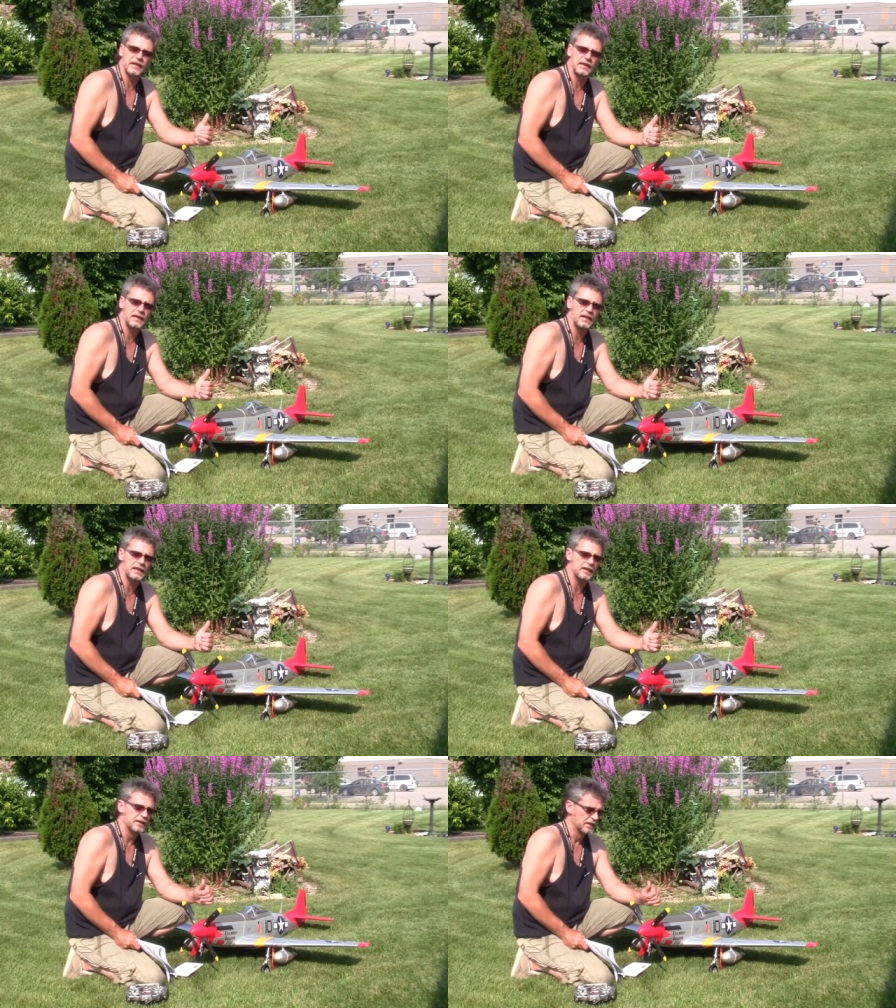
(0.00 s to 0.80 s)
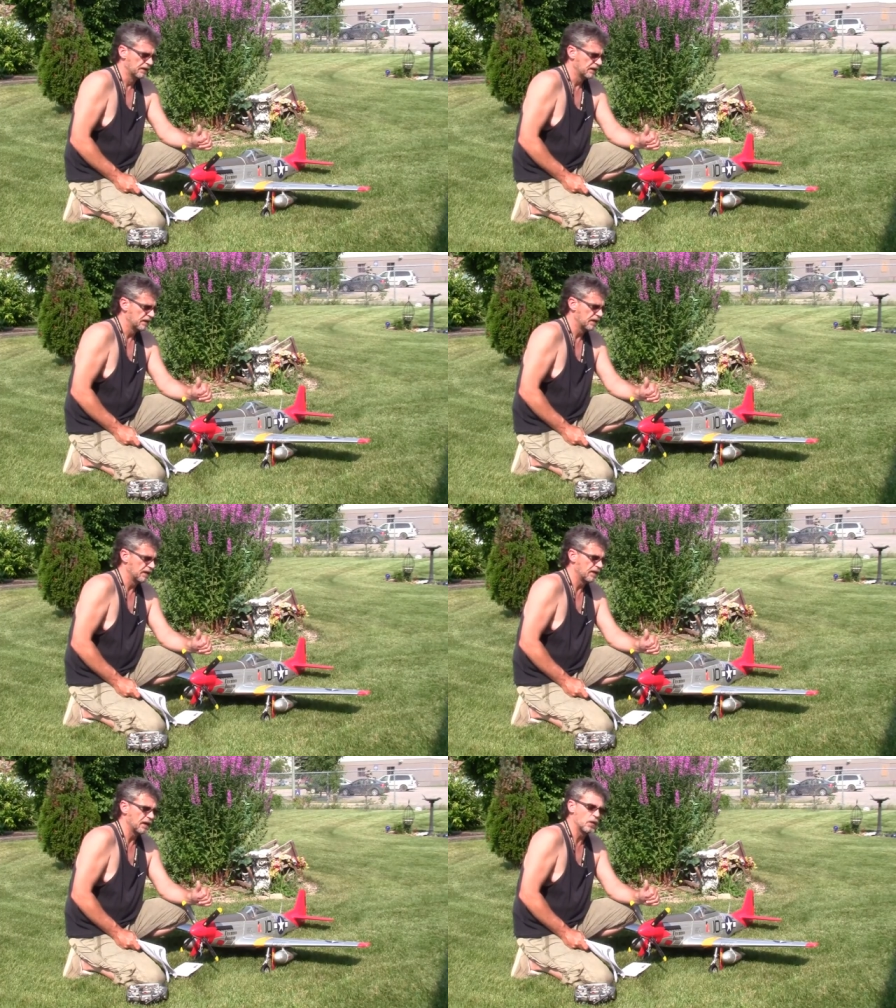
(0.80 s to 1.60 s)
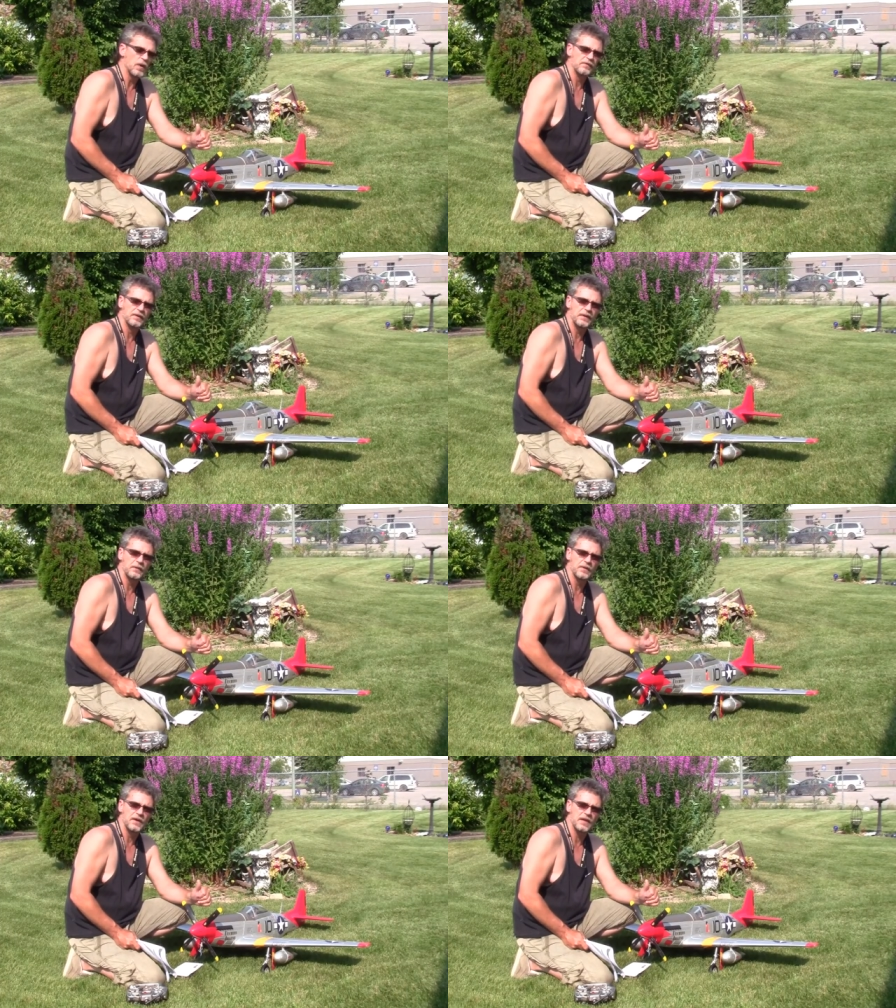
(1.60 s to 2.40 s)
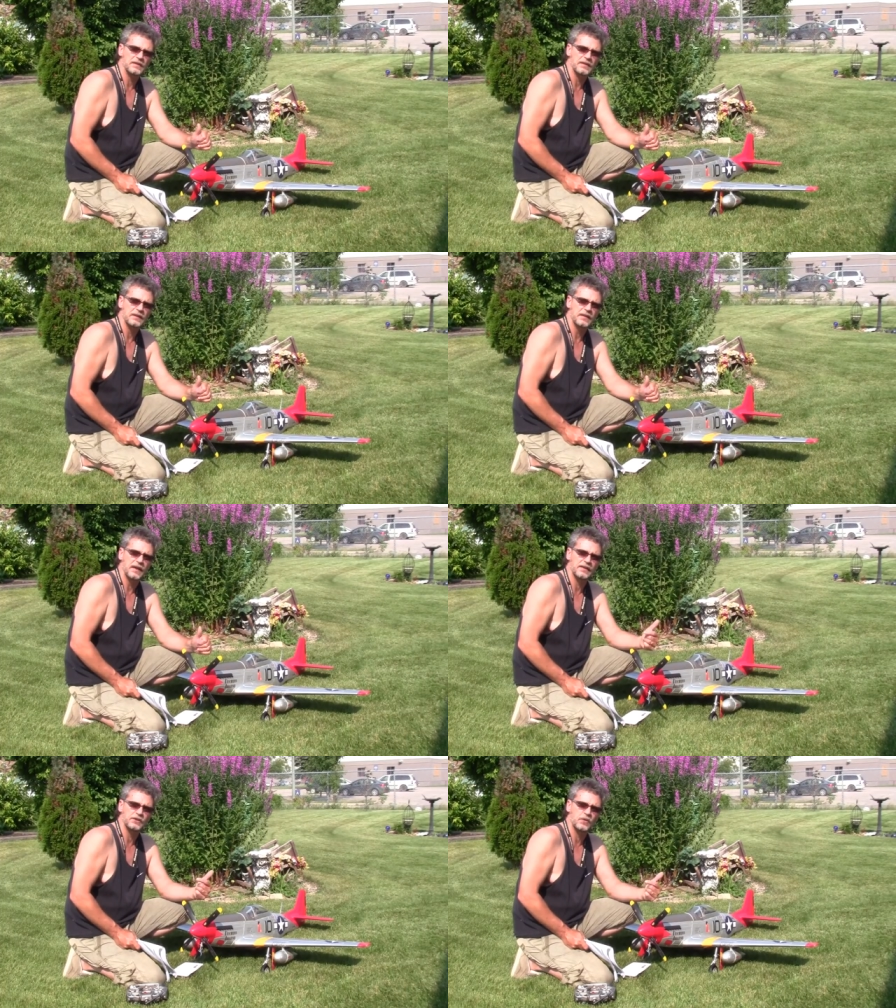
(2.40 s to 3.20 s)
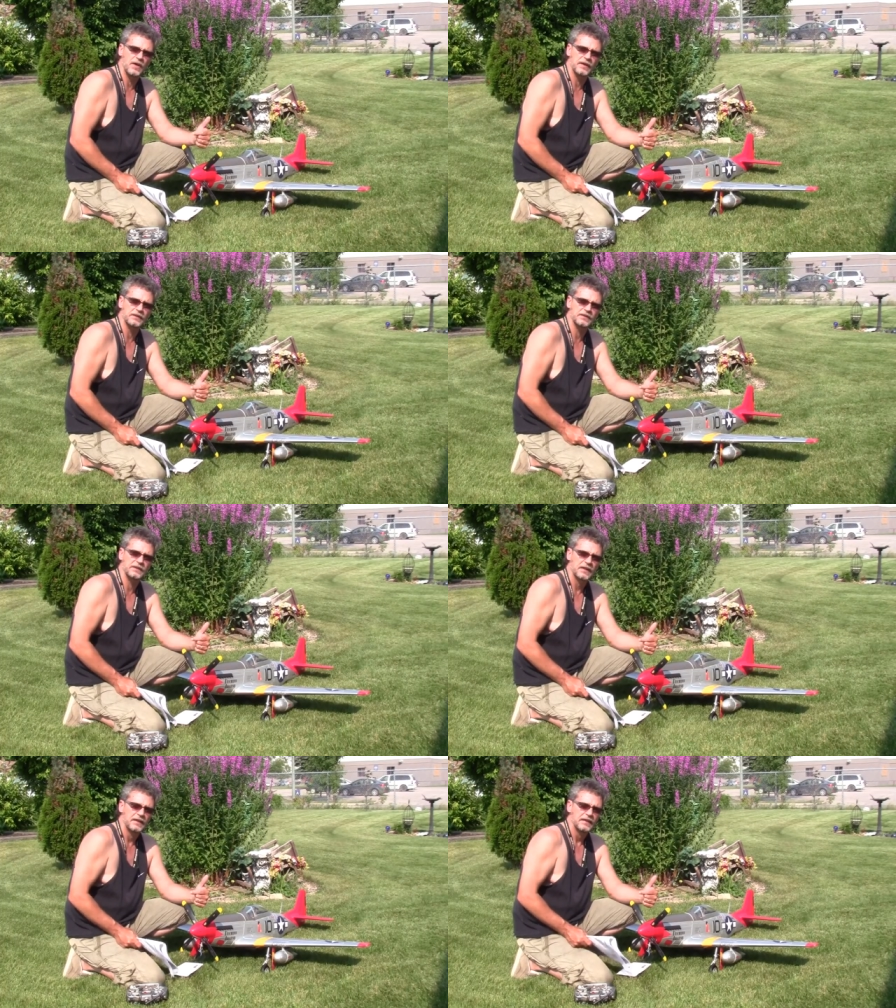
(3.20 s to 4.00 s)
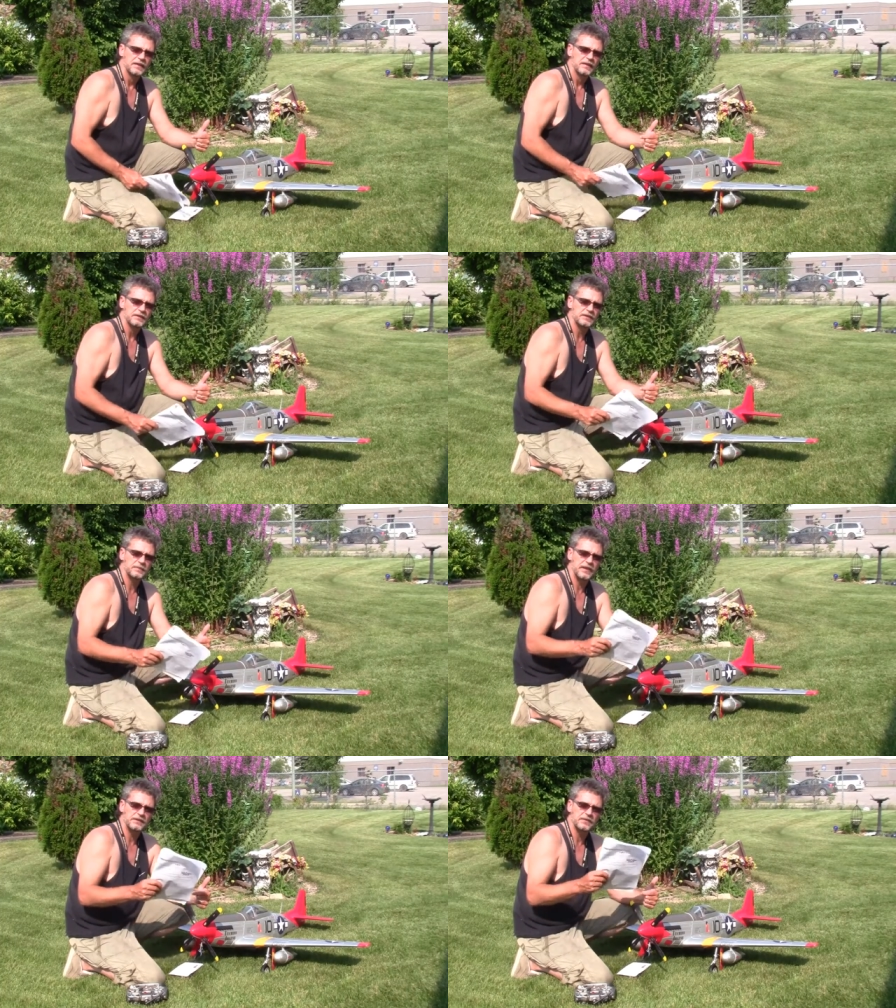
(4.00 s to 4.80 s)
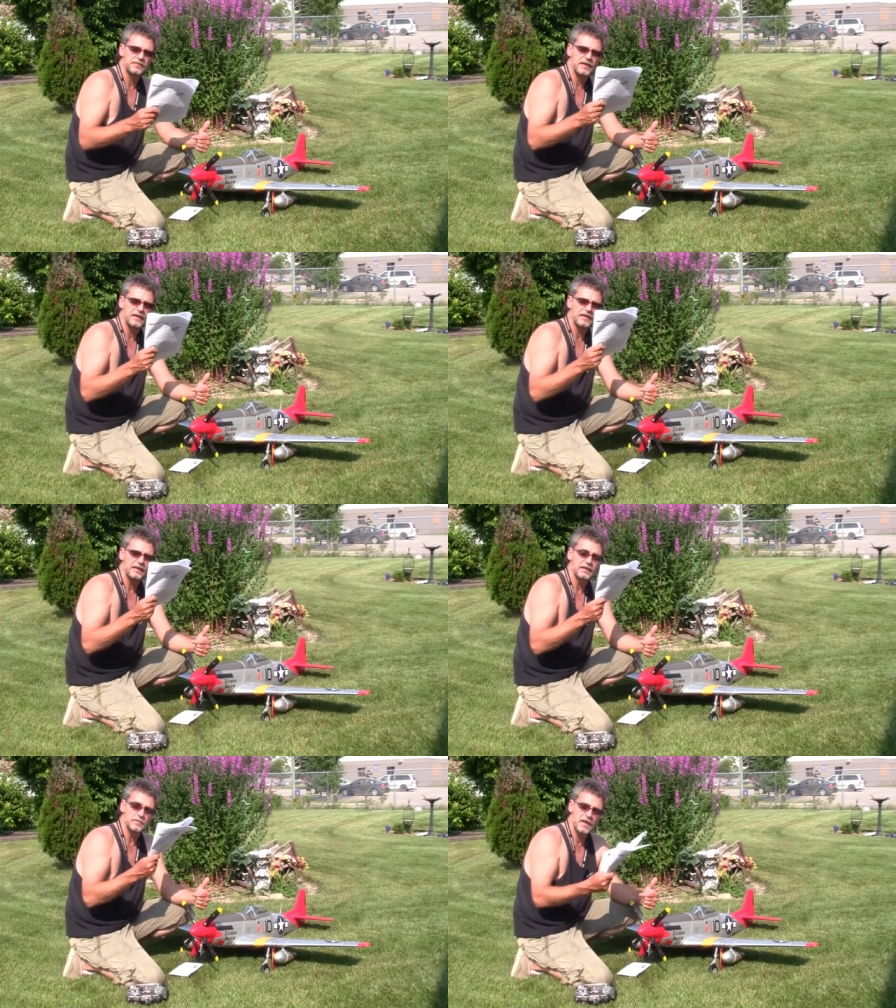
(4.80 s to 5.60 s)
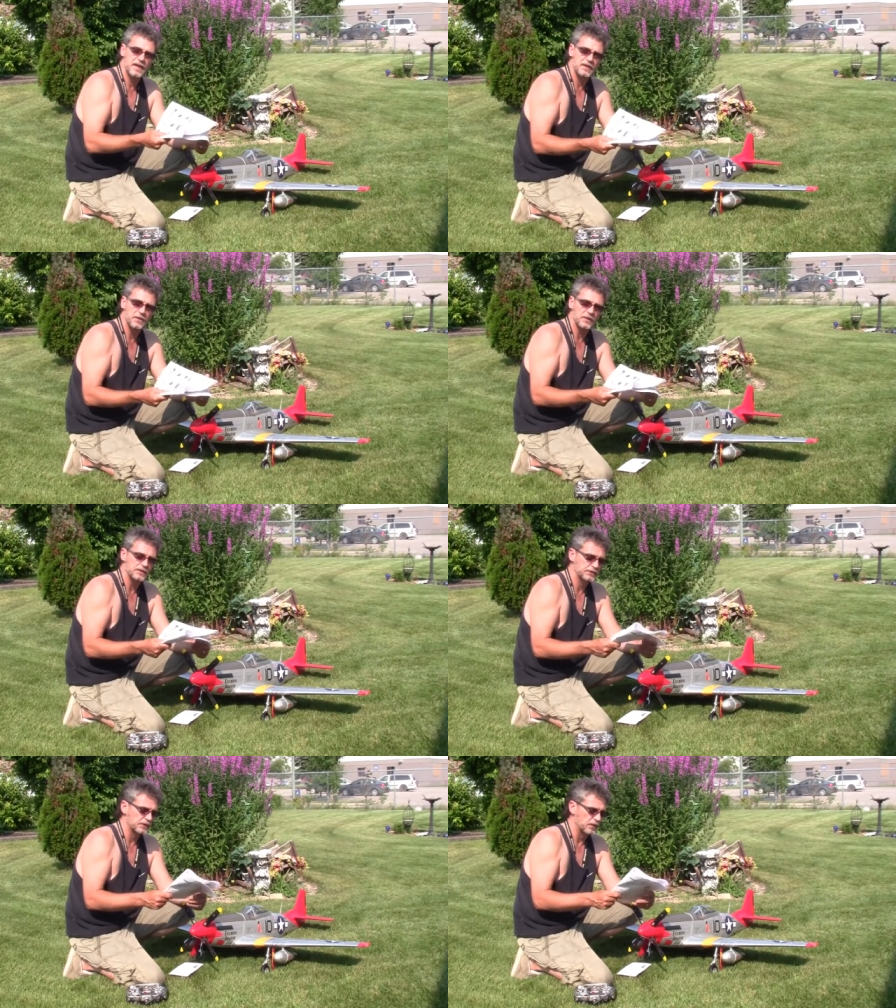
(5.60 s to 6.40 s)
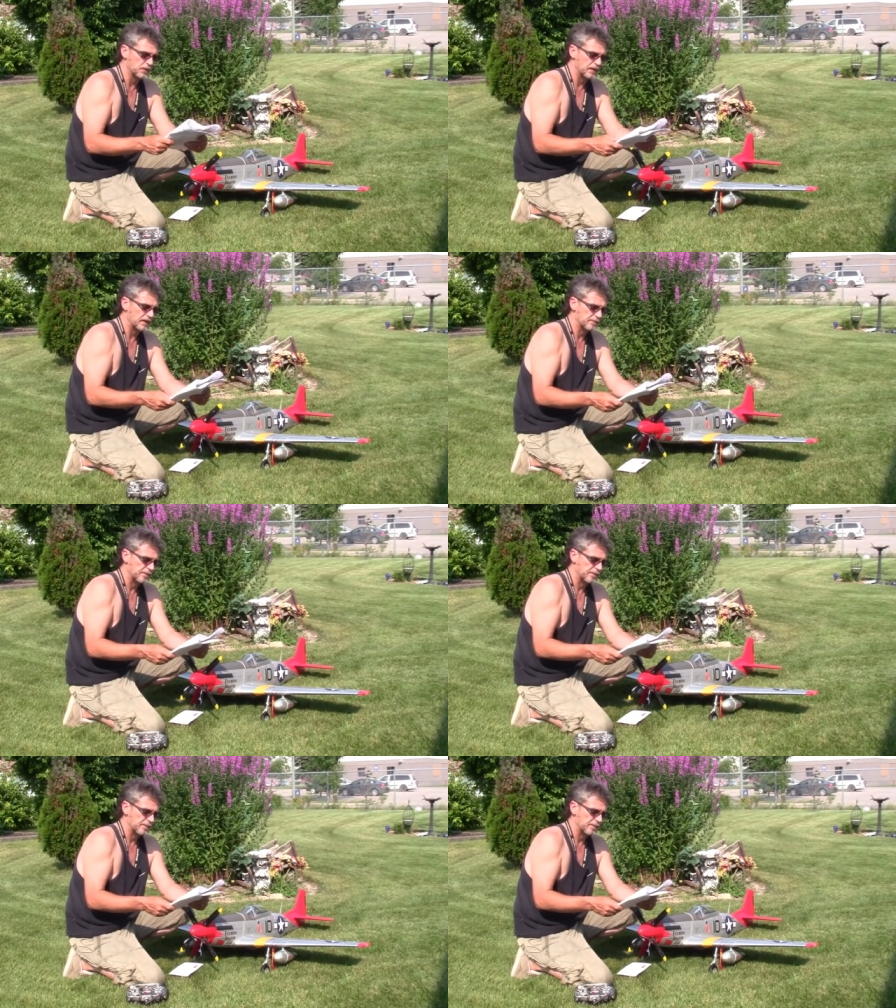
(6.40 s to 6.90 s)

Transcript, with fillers: I needed. however, they were not electronics specified in the manual, so